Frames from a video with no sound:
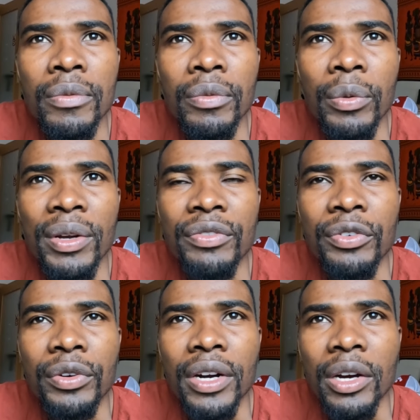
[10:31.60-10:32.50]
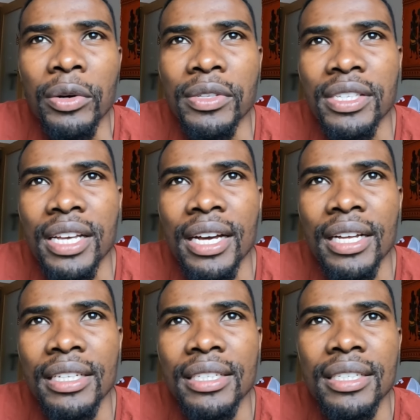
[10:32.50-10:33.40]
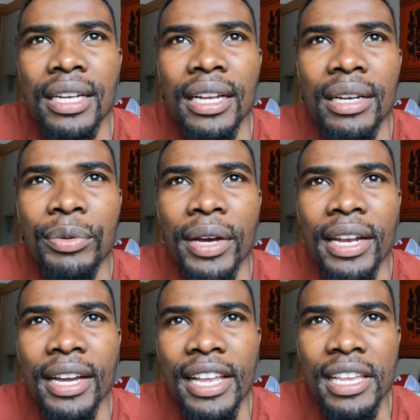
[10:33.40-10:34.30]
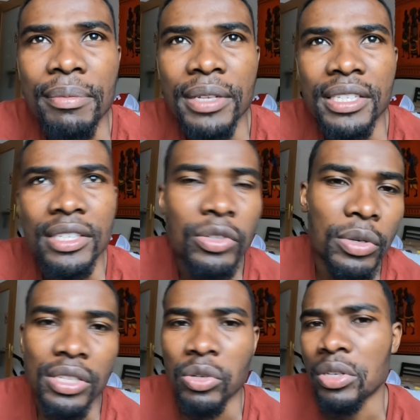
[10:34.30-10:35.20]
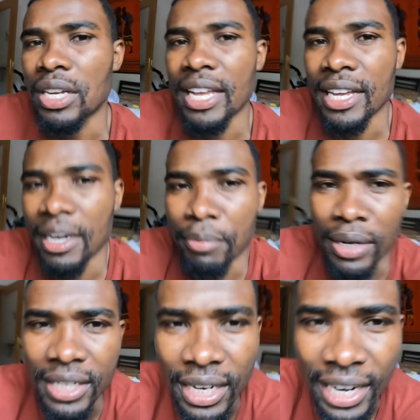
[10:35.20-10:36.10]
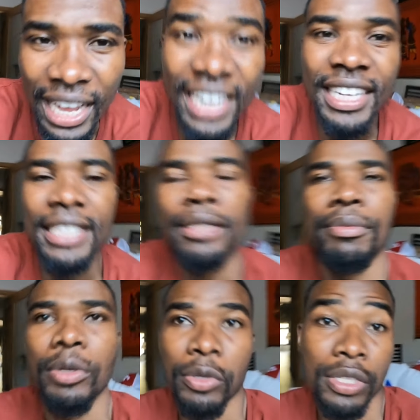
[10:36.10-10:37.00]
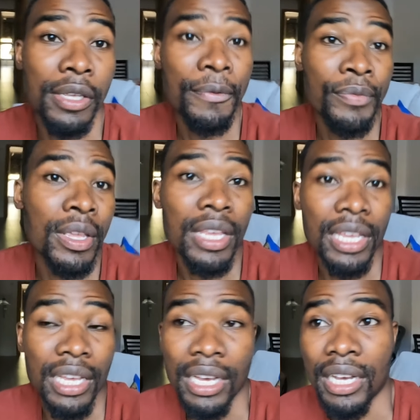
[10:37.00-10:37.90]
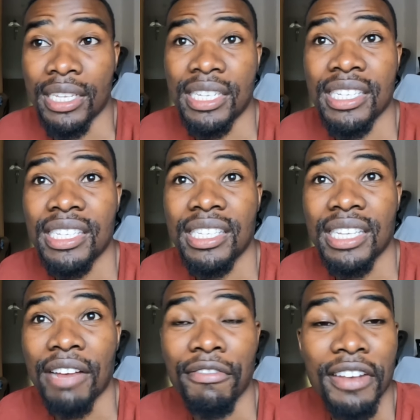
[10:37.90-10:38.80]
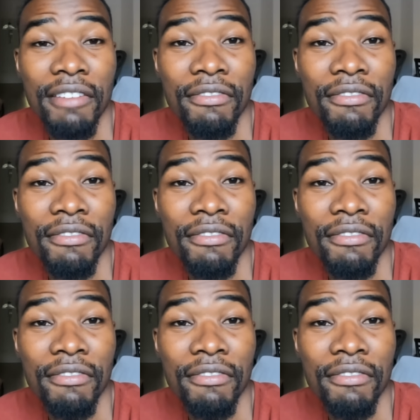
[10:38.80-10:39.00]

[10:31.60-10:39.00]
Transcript: we went for a concert and we had a Kenyan meeting. So it's not like I'm an addict, because since I've